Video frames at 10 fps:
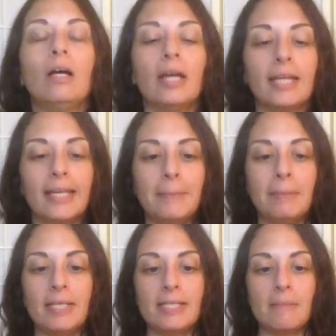It can
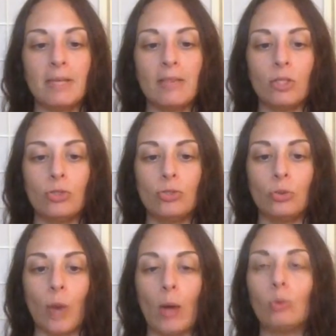be something that you
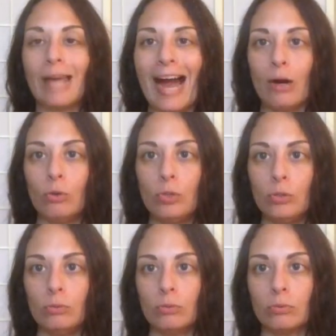do out loud
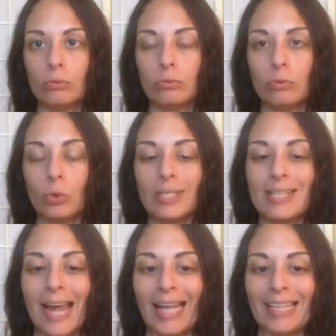or
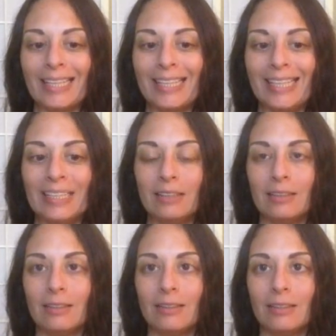silently
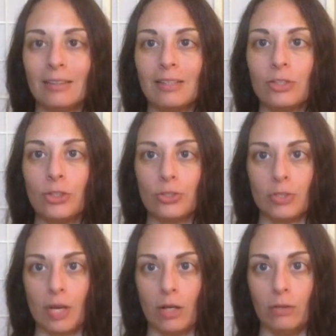to
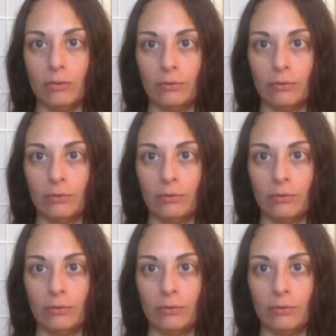yourself.